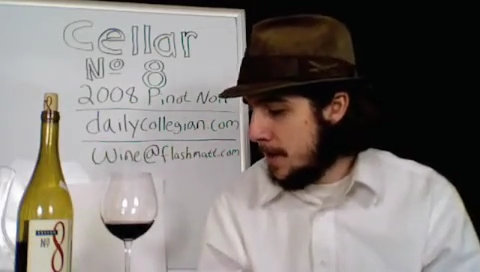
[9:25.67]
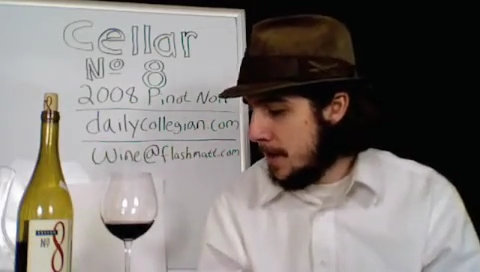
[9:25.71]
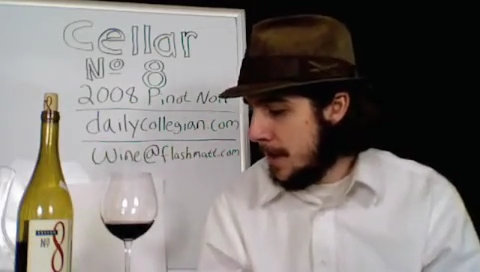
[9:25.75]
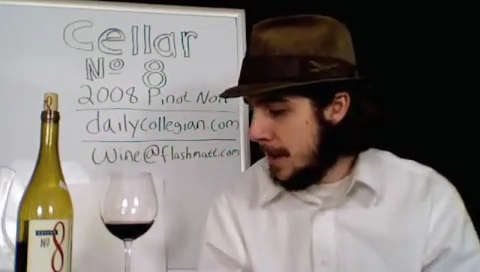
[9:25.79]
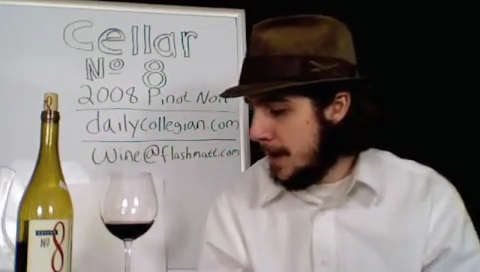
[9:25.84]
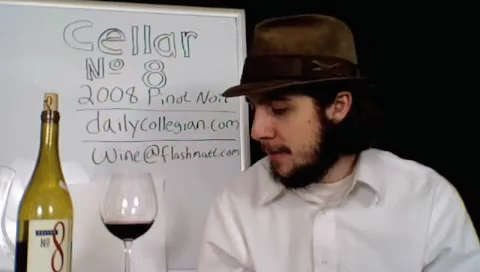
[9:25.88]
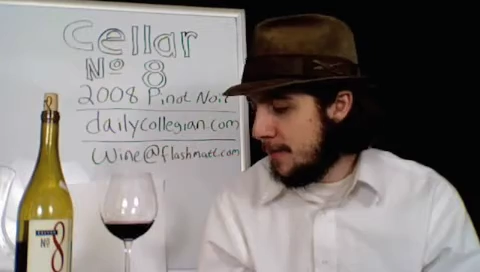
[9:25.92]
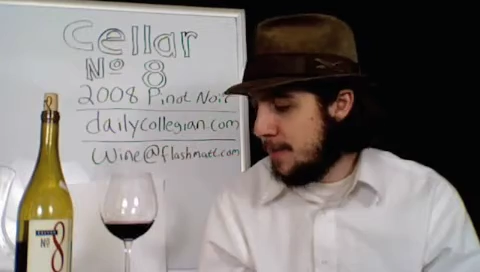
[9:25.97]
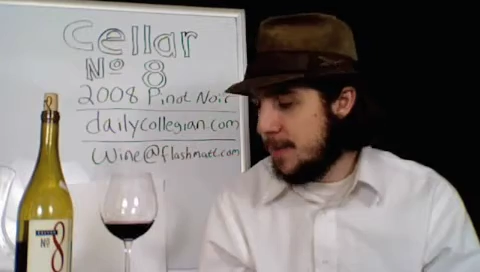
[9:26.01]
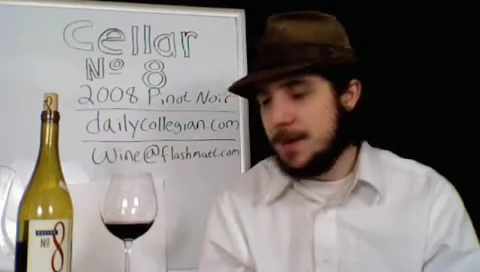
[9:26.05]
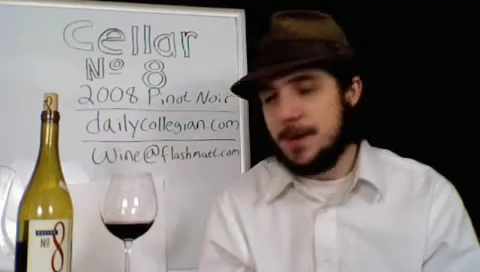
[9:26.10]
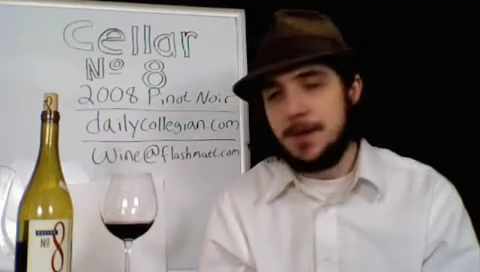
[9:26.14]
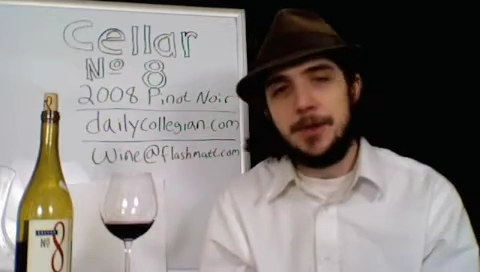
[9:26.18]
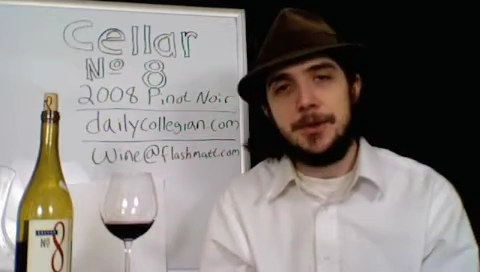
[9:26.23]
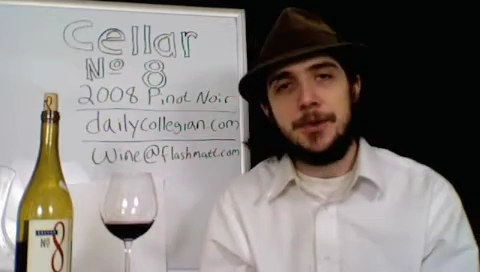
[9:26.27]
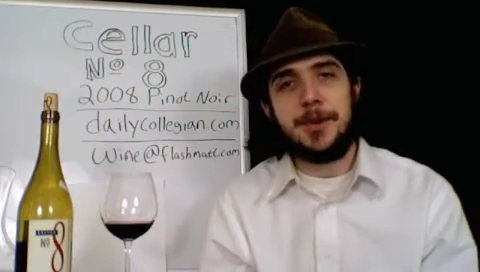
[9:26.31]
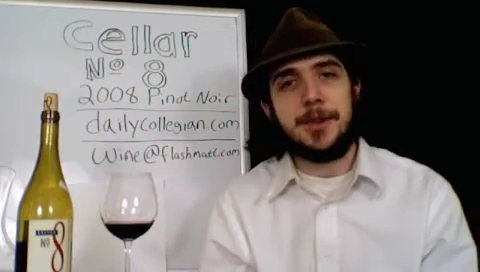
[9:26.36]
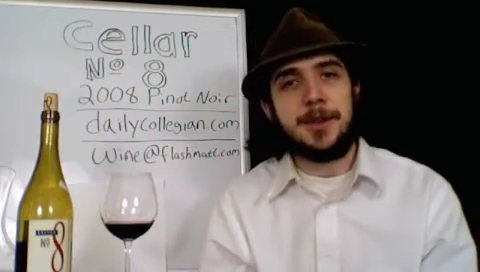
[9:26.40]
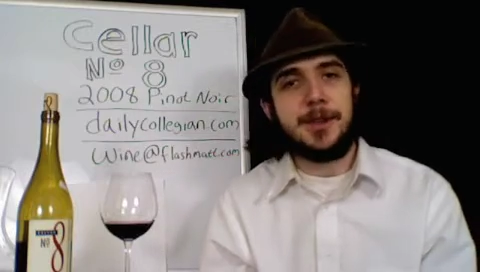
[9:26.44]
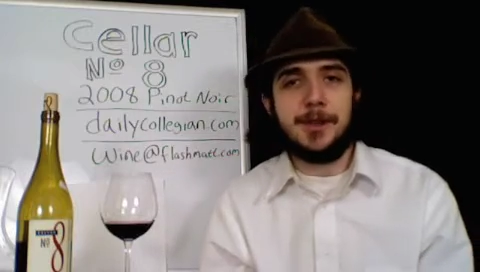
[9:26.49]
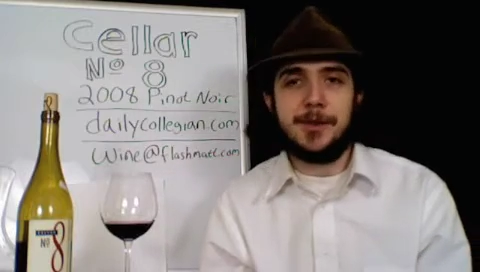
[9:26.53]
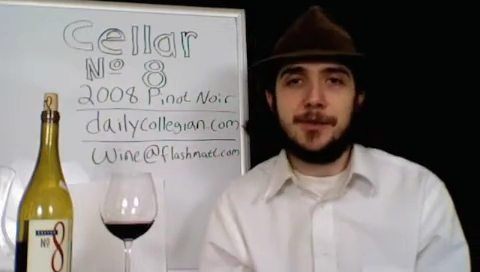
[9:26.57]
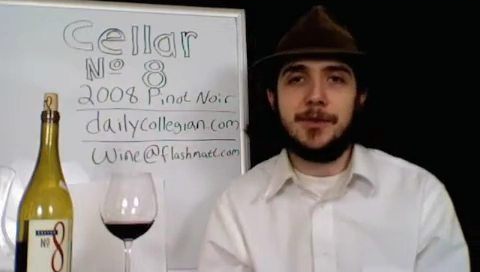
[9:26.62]
have been
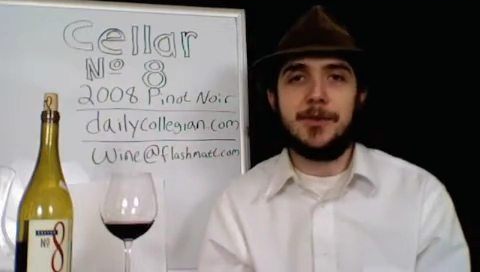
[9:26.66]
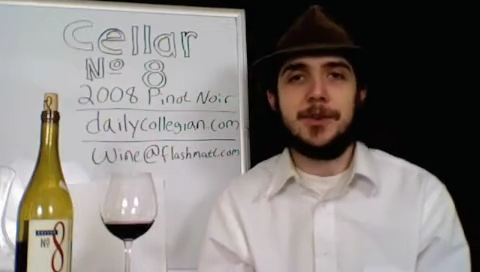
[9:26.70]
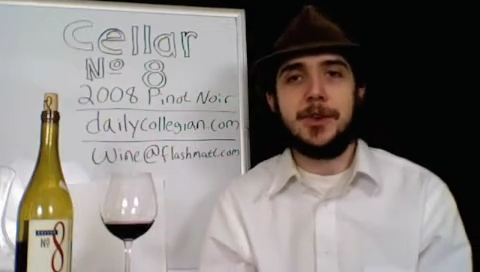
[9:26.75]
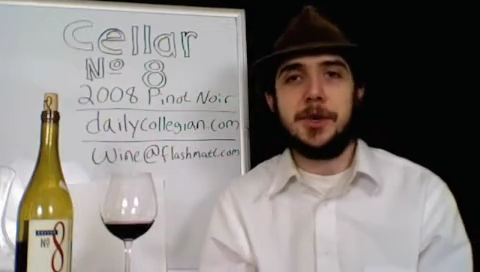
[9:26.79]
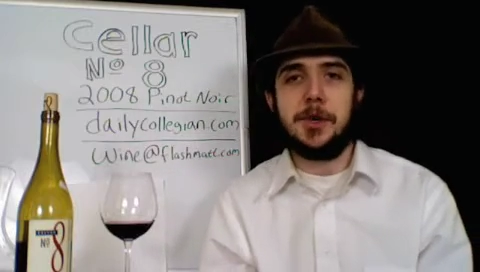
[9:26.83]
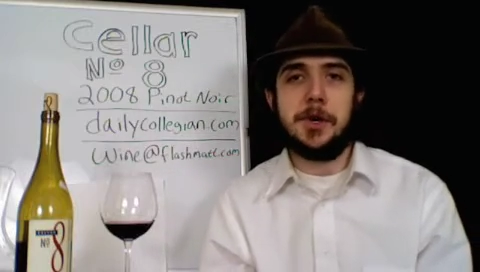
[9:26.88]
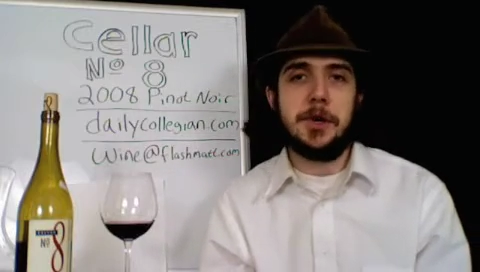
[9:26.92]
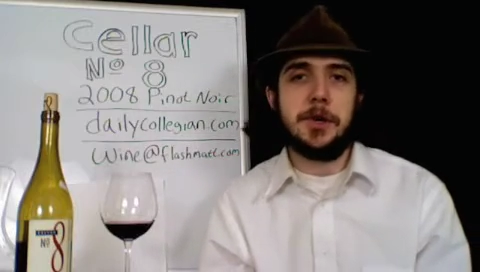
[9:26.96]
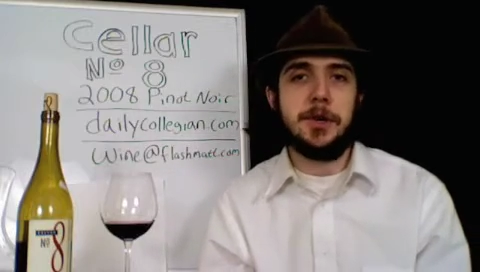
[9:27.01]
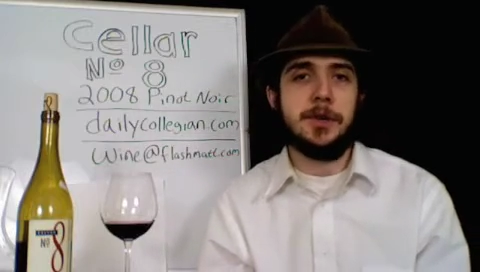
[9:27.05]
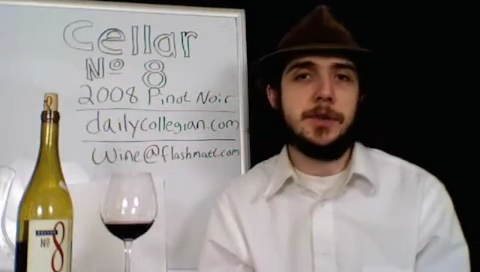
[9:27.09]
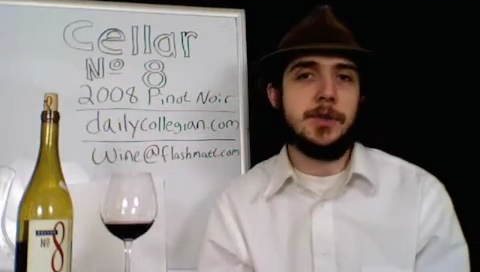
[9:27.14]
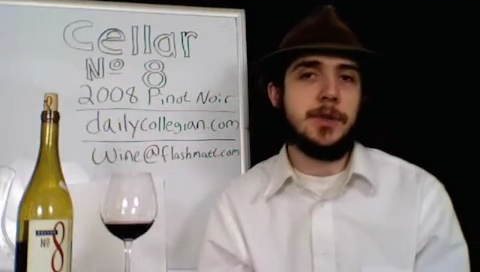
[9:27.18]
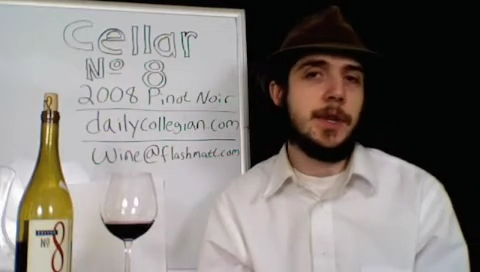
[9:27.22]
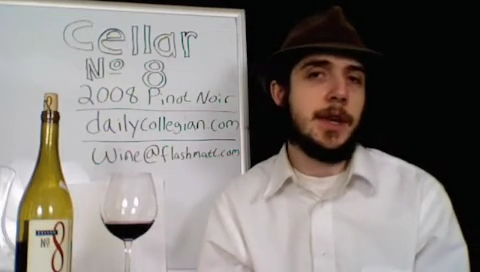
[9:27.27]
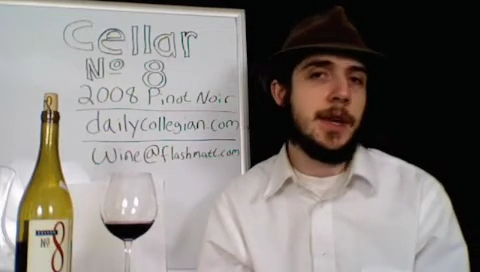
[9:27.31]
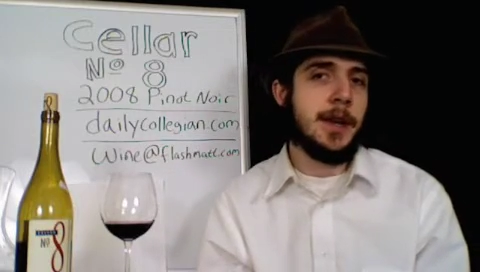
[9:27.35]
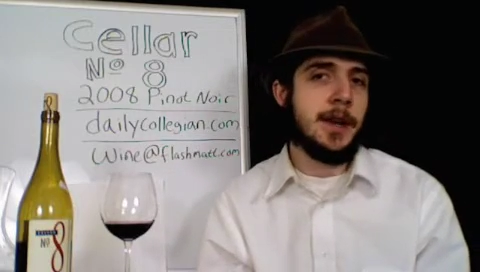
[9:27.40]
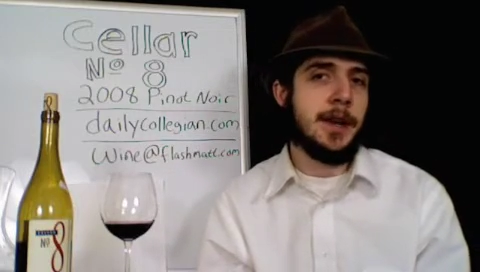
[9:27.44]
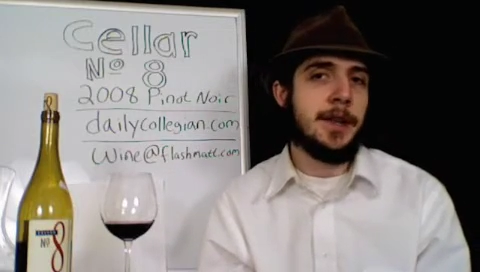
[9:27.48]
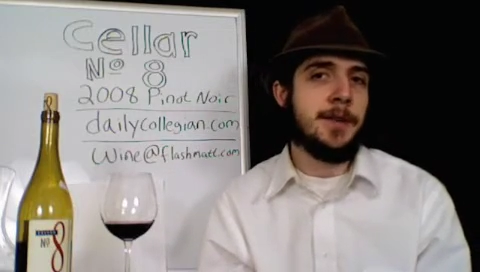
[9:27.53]
doing this for years and